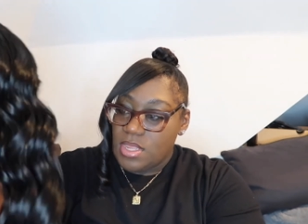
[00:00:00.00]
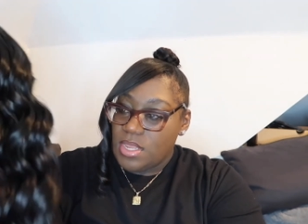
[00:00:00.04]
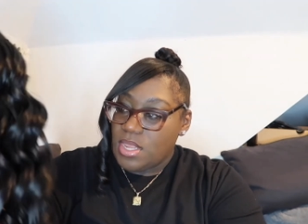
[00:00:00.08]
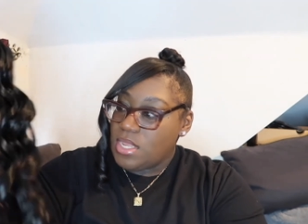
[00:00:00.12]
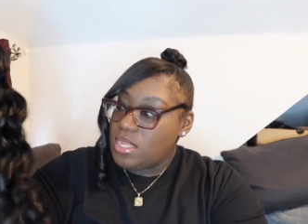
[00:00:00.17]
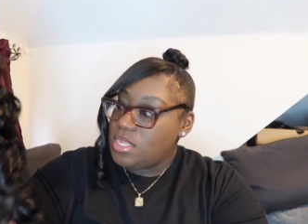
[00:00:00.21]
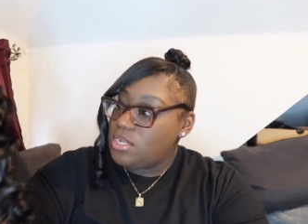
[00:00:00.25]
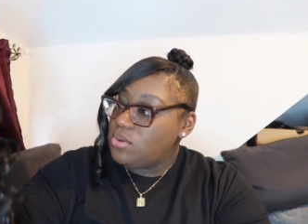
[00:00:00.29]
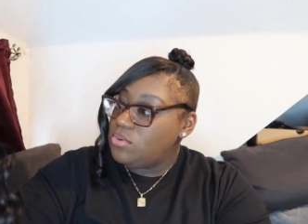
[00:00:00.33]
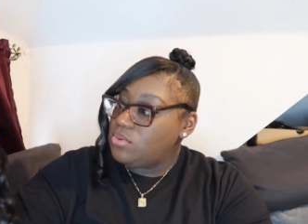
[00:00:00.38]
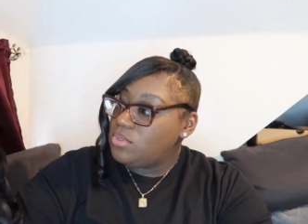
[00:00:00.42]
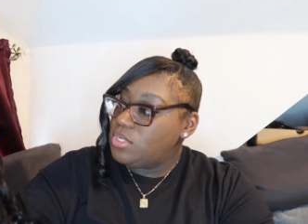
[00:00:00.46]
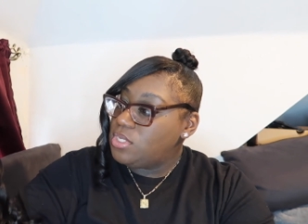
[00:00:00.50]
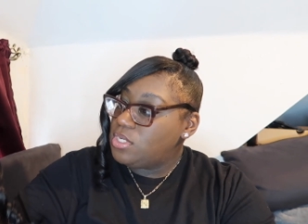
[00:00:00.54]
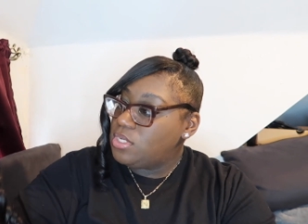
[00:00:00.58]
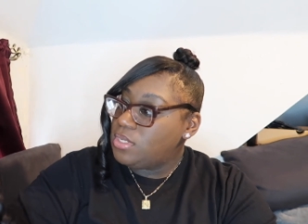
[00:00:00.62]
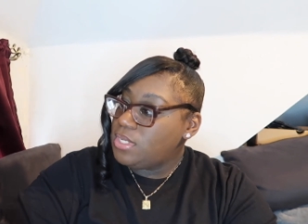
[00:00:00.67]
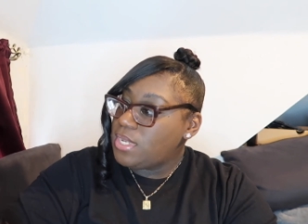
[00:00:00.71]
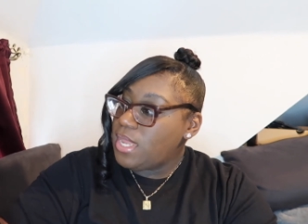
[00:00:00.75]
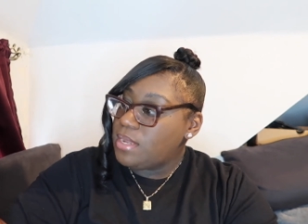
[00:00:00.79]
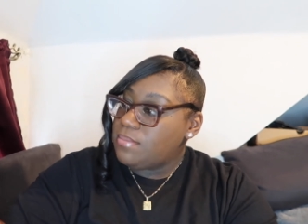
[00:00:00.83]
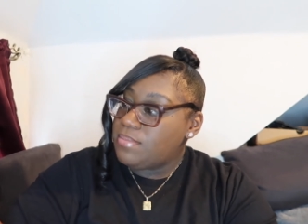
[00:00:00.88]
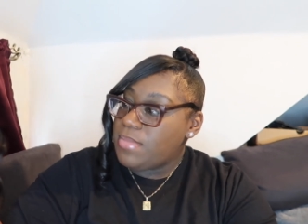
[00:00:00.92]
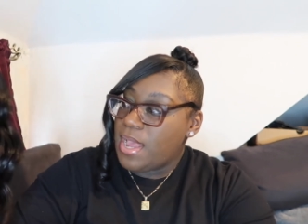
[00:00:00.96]
It don't look
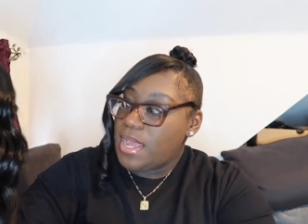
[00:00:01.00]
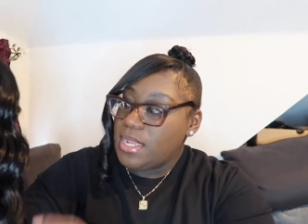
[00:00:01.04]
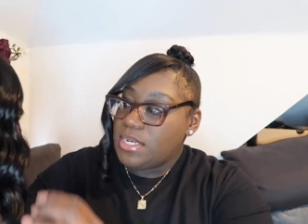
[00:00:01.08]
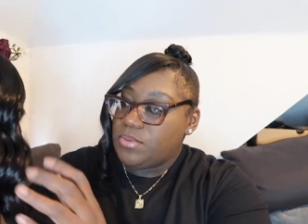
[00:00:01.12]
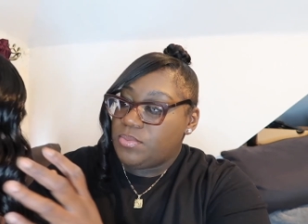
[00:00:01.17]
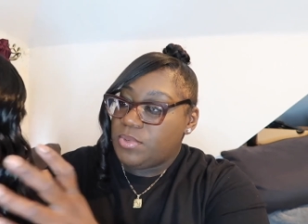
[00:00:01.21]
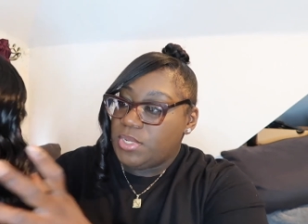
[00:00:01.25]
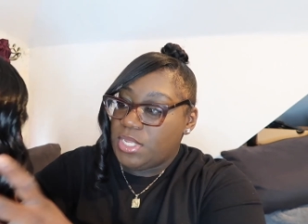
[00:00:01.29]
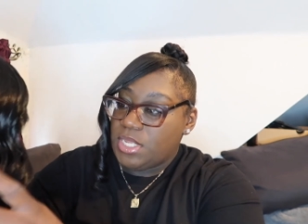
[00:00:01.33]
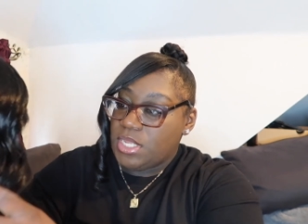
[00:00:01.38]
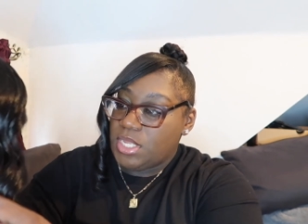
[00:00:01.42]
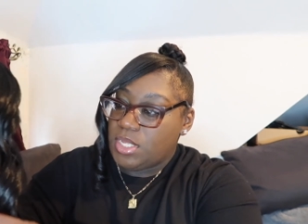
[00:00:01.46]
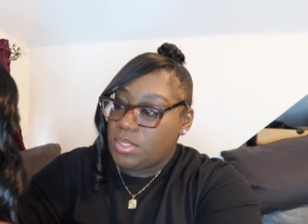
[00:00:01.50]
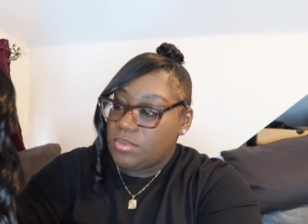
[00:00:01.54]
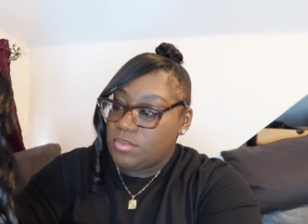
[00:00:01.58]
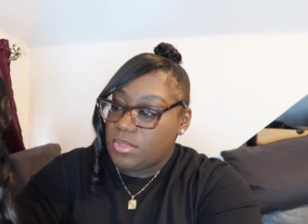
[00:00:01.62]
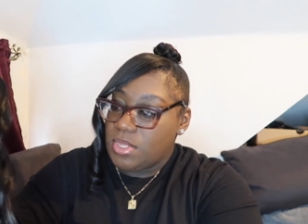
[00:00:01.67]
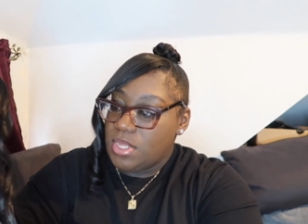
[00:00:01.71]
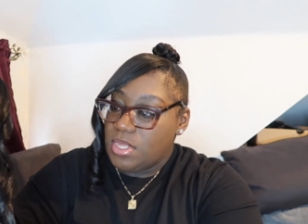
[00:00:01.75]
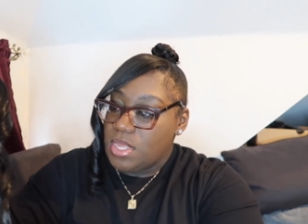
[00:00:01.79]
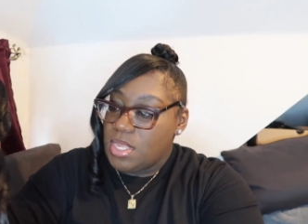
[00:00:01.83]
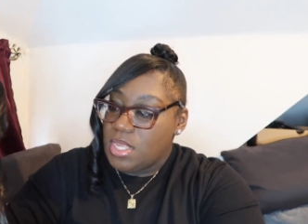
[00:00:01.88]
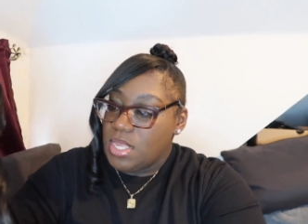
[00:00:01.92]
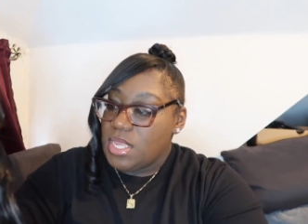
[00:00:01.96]
like body wave.
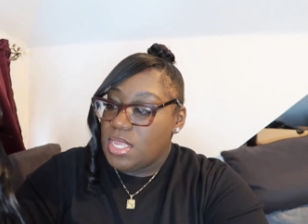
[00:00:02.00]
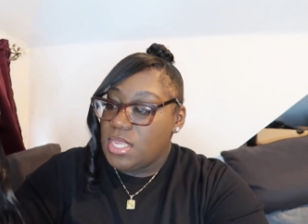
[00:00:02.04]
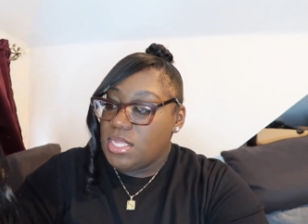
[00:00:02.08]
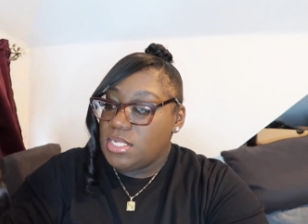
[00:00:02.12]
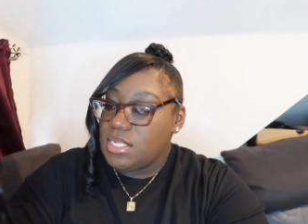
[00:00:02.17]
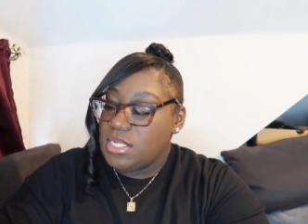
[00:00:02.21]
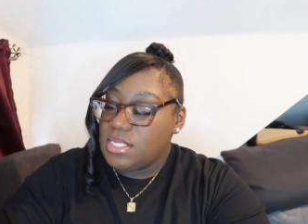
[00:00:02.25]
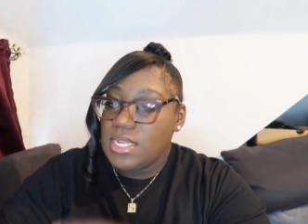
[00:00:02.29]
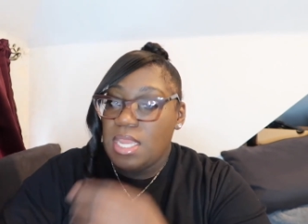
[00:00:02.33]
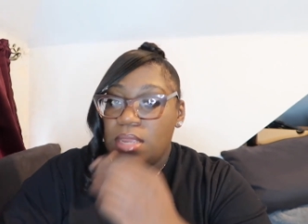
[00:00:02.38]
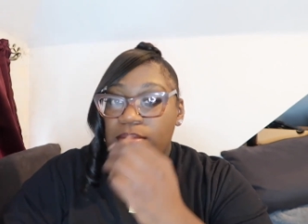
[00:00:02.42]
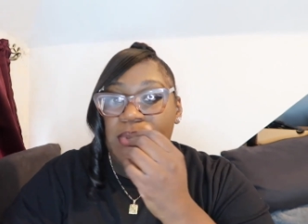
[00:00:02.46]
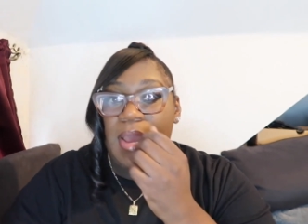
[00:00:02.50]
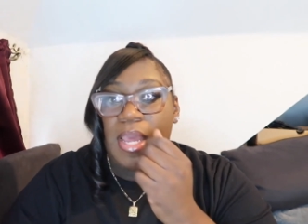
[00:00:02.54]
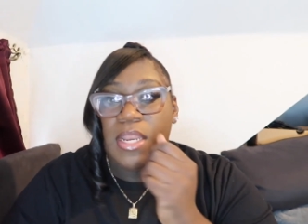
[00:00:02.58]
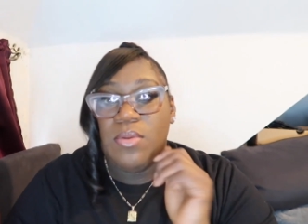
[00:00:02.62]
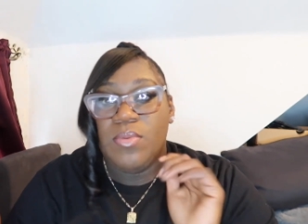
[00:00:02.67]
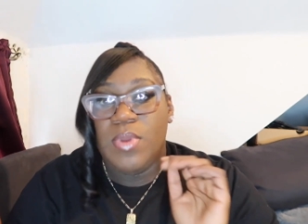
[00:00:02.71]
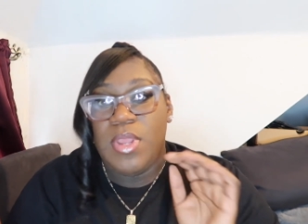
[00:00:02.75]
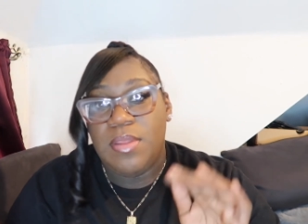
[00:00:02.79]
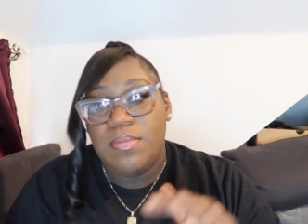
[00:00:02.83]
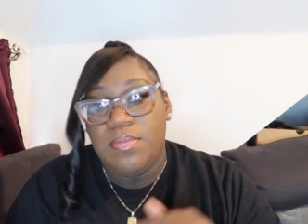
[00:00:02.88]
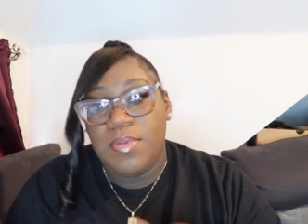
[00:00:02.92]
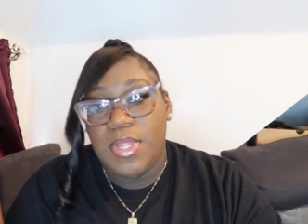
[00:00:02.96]
It look like body
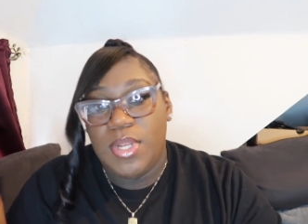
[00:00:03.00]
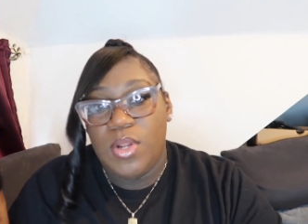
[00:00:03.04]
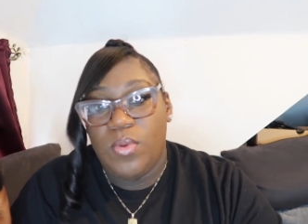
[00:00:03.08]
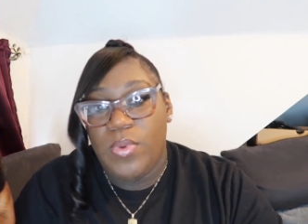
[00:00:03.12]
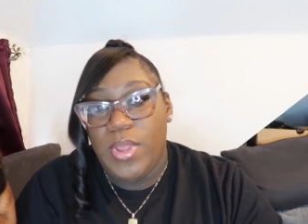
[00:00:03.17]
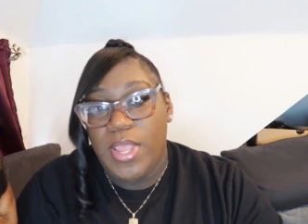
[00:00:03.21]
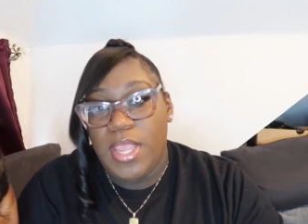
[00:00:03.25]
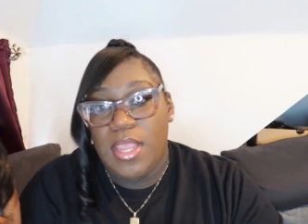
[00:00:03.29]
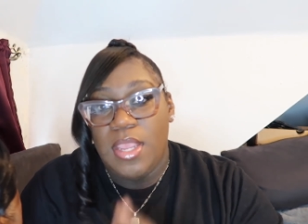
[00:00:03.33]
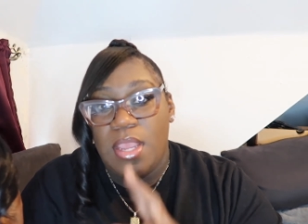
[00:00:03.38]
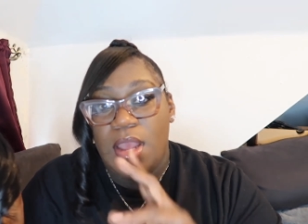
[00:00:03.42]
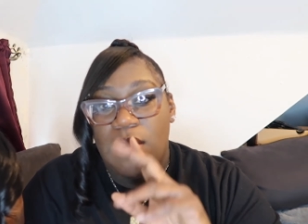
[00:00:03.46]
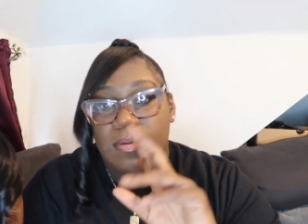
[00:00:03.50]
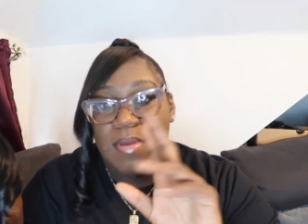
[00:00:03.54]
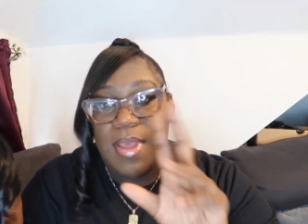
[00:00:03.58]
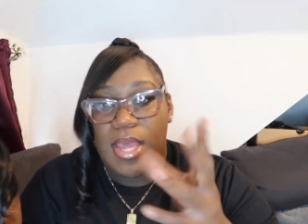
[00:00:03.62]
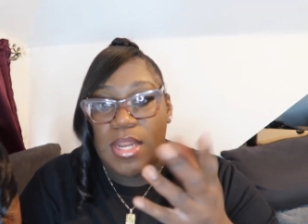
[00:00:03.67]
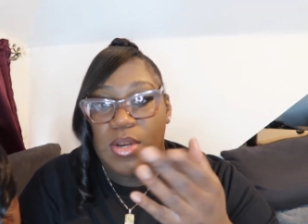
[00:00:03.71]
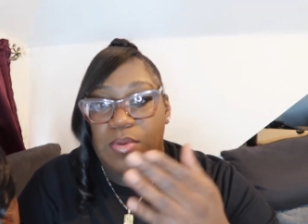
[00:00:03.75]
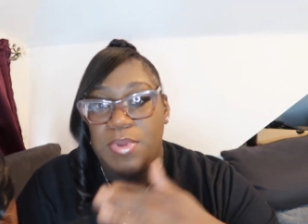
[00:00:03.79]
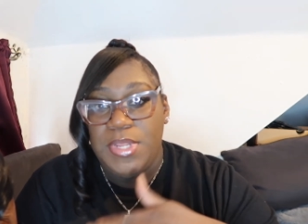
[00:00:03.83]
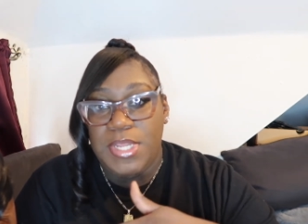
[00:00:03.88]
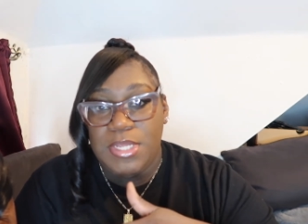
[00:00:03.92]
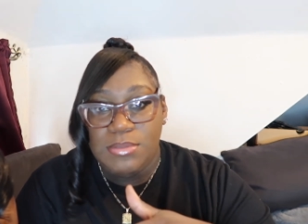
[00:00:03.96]
wave in a way of how
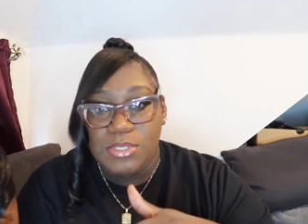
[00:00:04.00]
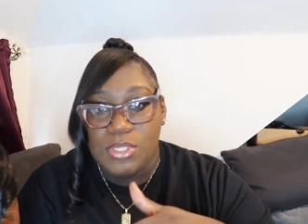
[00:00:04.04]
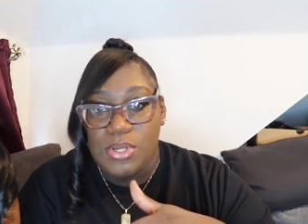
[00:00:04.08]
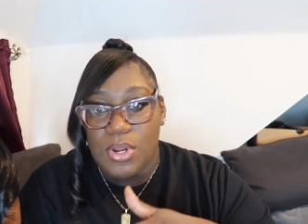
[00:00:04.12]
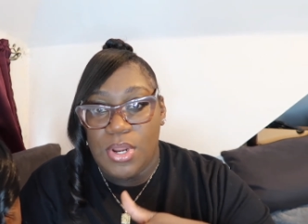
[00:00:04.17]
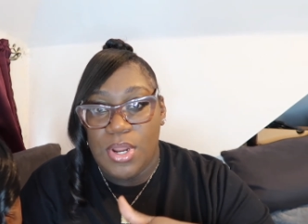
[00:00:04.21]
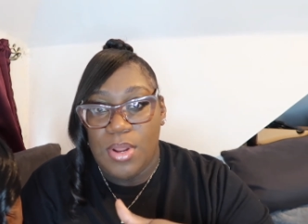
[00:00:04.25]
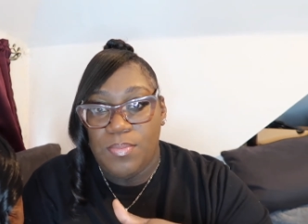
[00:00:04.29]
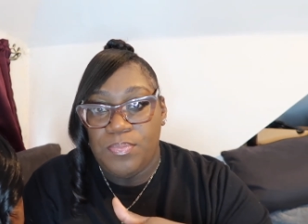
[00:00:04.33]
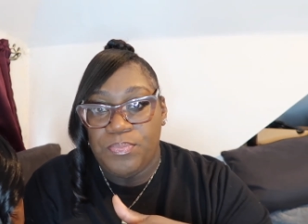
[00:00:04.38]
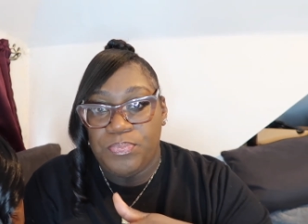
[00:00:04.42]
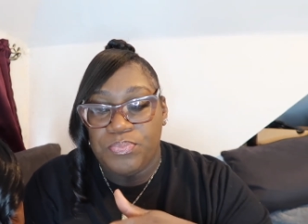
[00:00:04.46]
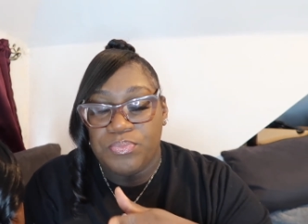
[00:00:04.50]
the waves are,